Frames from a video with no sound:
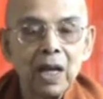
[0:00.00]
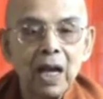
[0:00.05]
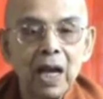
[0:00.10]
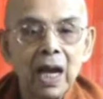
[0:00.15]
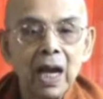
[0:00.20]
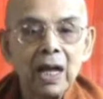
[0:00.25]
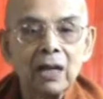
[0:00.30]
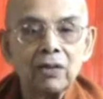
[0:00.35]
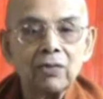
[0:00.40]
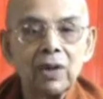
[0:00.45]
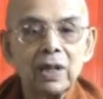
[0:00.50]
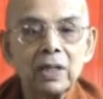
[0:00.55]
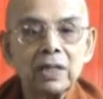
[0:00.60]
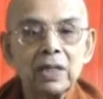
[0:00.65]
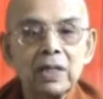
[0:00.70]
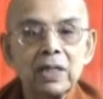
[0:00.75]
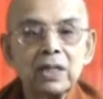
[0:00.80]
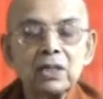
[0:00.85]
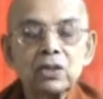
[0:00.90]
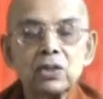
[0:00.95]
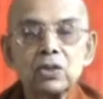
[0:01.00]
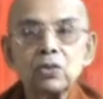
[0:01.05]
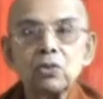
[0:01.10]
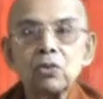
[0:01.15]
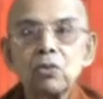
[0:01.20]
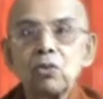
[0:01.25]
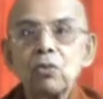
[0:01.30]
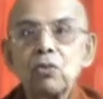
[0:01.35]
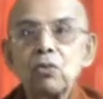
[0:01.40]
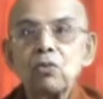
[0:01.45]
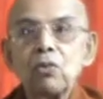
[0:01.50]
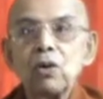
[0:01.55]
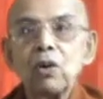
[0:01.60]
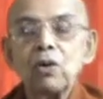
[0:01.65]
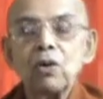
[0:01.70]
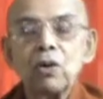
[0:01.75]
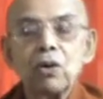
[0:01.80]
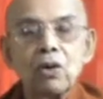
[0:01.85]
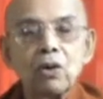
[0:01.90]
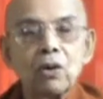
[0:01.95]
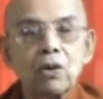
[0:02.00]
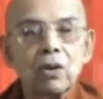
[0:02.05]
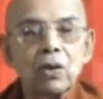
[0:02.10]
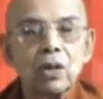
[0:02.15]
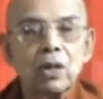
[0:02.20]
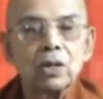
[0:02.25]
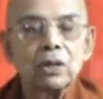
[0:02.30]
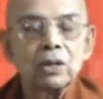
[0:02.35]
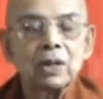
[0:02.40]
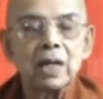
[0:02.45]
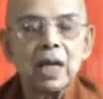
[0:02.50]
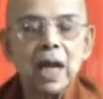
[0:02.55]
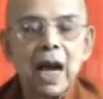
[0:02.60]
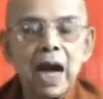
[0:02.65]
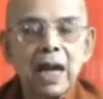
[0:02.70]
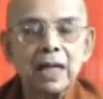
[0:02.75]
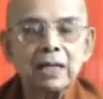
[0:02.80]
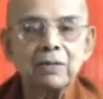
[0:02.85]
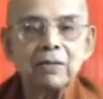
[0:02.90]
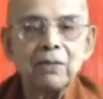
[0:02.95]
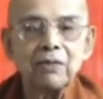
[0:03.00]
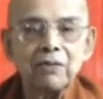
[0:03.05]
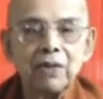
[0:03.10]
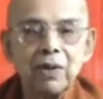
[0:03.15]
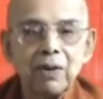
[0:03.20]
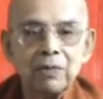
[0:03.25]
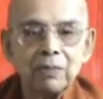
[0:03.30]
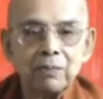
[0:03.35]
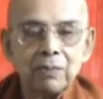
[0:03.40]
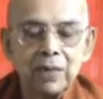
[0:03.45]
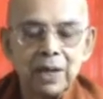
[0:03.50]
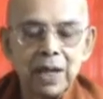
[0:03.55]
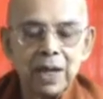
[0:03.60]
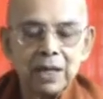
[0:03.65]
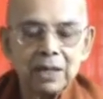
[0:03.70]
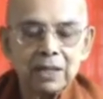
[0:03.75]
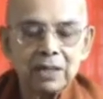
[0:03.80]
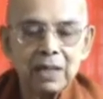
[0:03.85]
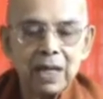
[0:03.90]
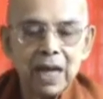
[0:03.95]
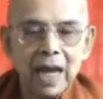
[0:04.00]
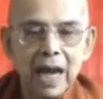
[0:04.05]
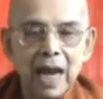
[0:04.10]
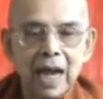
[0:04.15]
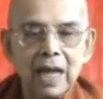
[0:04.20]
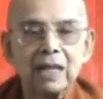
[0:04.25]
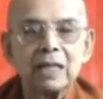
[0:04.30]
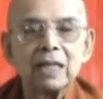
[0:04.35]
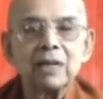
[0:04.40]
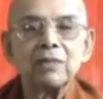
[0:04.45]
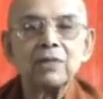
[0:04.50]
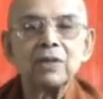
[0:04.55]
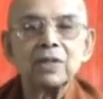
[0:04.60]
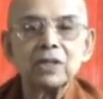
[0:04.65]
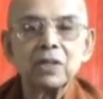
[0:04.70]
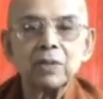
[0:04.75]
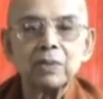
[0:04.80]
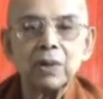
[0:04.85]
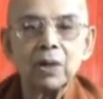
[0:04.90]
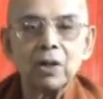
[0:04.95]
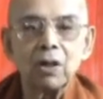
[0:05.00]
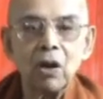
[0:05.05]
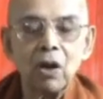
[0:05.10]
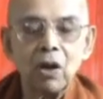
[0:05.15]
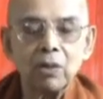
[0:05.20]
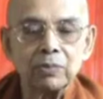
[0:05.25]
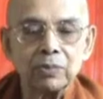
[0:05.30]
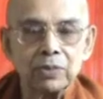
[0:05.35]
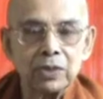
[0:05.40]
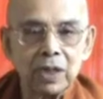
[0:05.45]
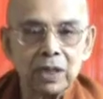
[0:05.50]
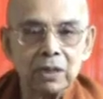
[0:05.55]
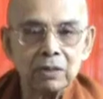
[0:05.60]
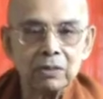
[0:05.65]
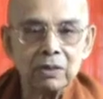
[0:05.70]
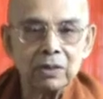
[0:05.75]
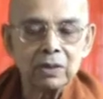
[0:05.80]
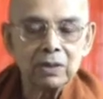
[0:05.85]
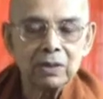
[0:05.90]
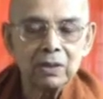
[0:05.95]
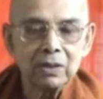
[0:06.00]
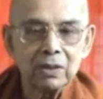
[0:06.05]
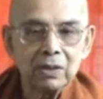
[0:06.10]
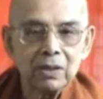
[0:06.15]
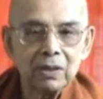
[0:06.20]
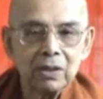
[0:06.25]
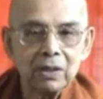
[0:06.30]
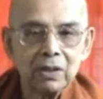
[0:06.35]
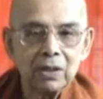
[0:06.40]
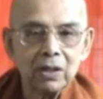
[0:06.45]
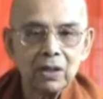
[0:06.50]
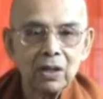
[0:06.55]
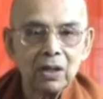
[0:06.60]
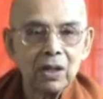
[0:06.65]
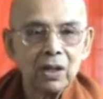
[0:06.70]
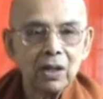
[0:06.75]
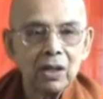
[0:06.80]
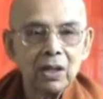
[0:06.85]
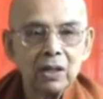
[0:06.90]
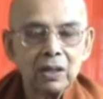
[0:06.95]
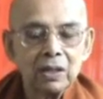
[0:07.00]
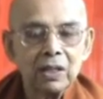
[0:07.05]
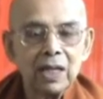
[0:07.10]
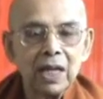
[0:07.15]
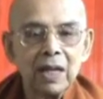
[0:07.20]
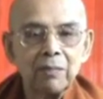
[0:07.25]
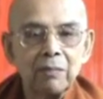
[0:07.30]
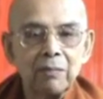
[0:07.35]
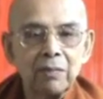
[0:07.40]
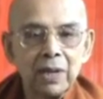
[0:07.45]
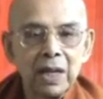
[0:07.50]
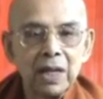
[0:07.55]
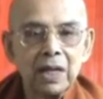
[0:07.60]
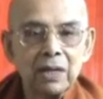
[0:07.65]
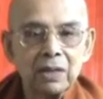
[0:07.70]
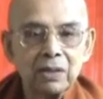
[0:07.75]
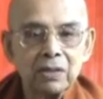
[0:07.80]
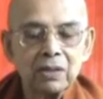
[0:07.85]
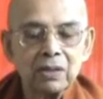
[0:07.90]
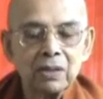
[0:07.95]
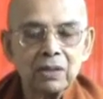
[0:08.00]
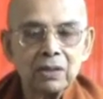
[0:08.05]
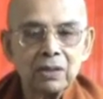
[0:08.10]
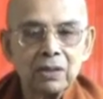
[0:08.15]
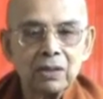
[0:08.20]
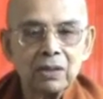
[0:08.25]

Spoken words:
And when these two, the eye base and the visible object, they meet,